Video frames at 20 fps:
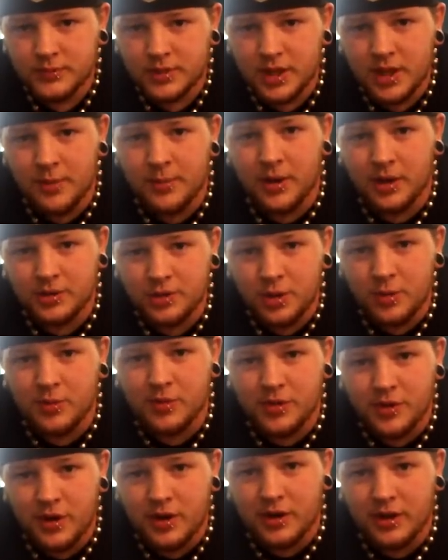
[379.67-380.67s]
Come
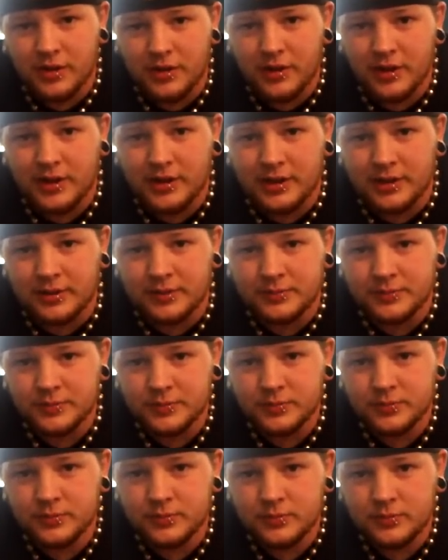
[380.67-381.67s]
October 30th, Lightning,
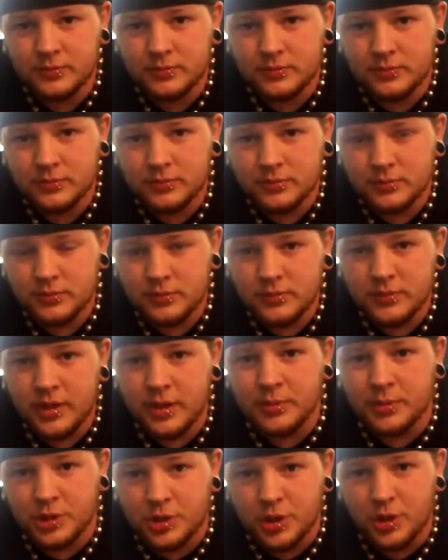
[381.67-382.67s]
I'm
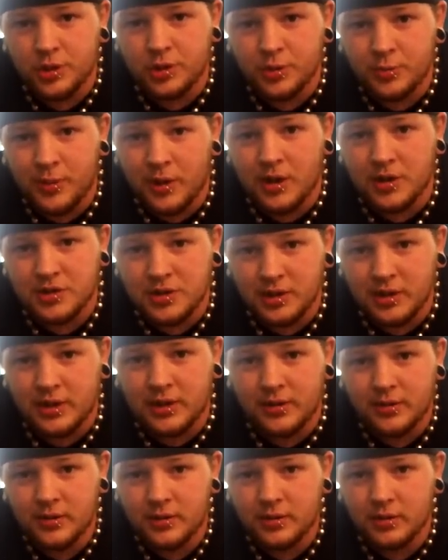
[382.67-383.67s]
going to show you
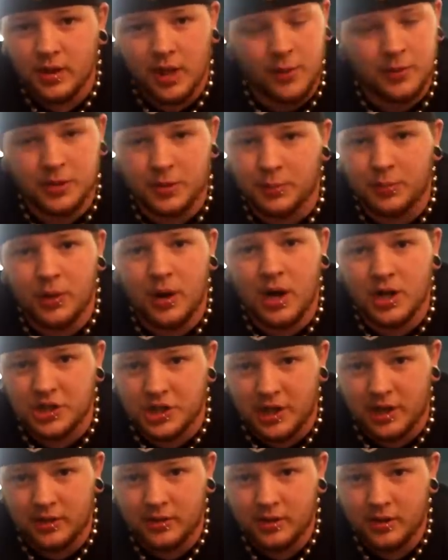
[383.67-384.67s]
personally, not what the
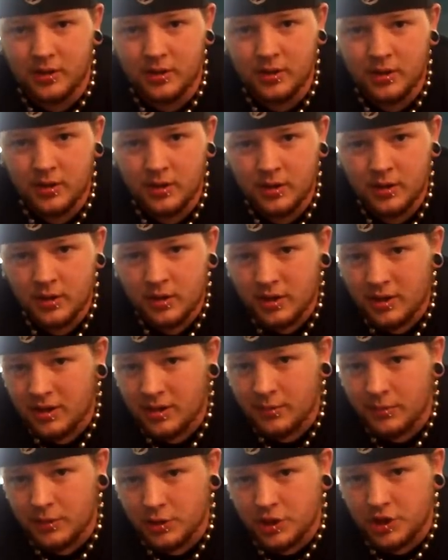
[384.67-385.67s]
project,
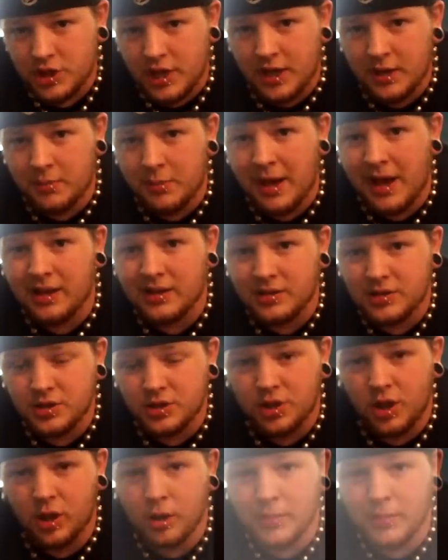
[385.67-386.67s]
but Shane Malice is all